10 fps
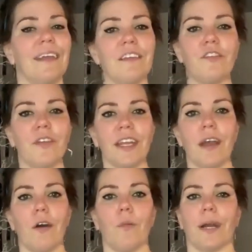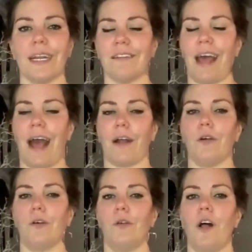In this video, we're going to
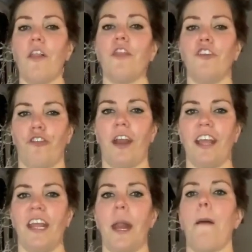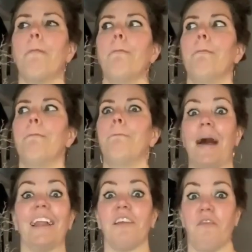tackle the dreaded
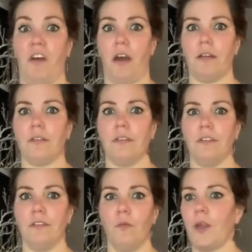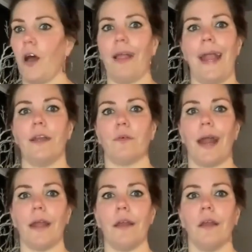belly fat. We all hate it,
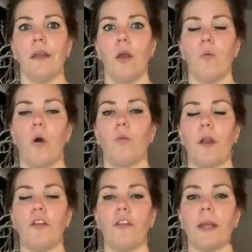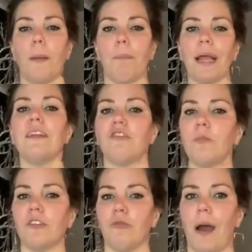right? Well, rather than complain too
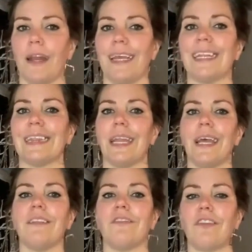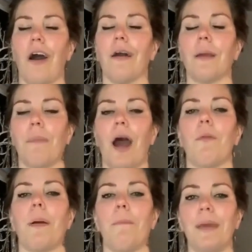much about it, let's talk
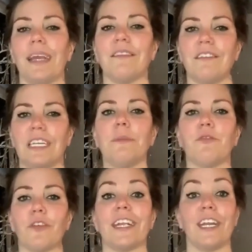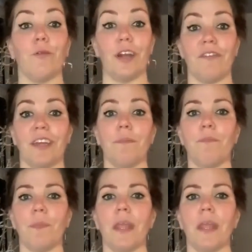about my biggest tips for getting rid of it.